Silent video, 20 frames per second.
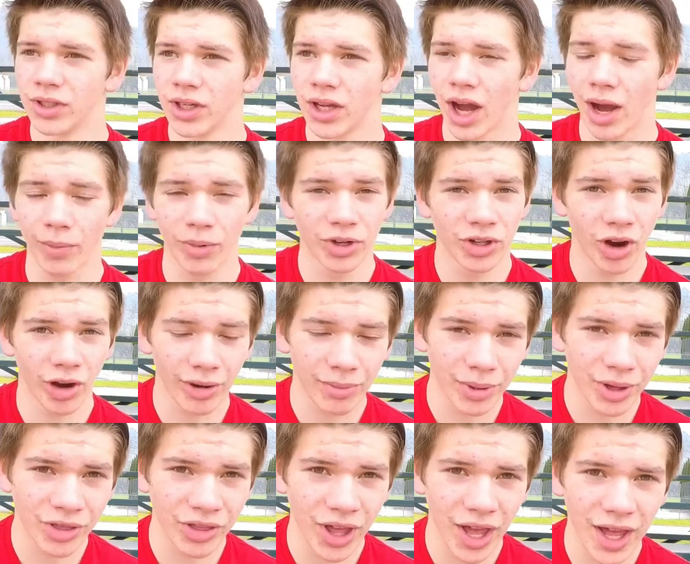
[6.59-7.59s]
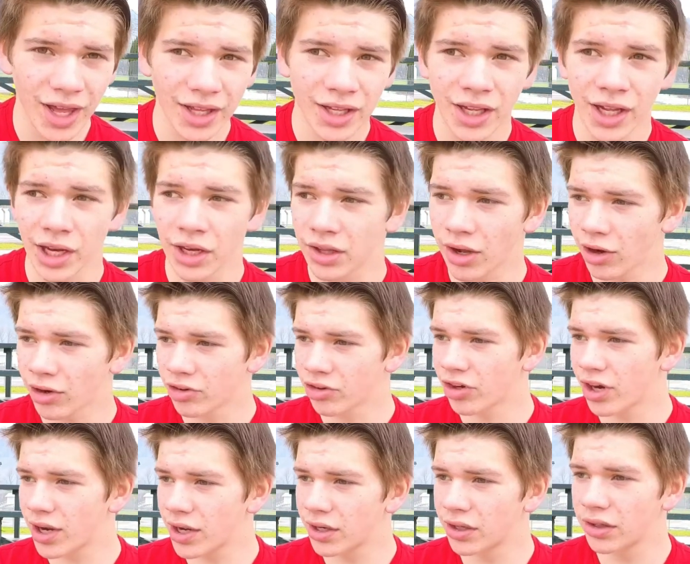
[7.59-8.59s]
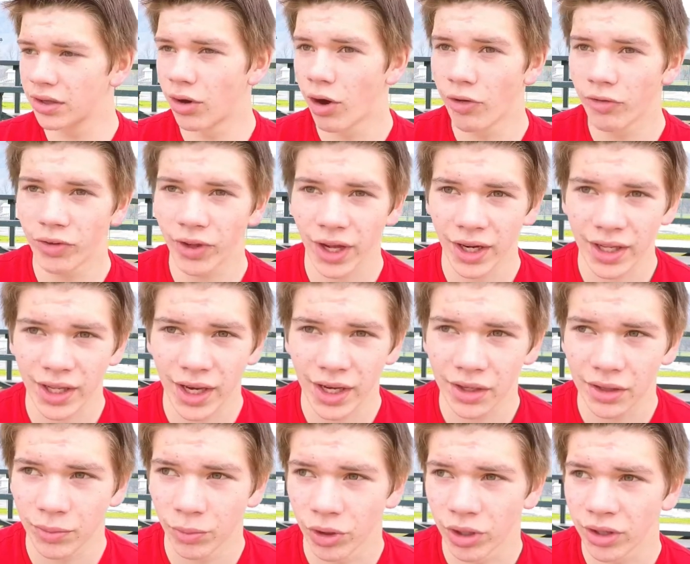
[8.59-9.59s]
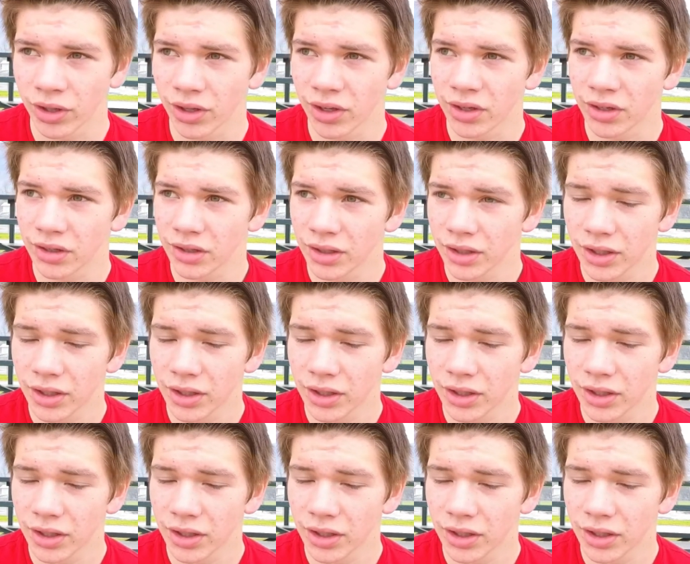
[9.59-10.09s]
I'm going to talk about that. It's starting to rain, so hopefully I can get in some more clips.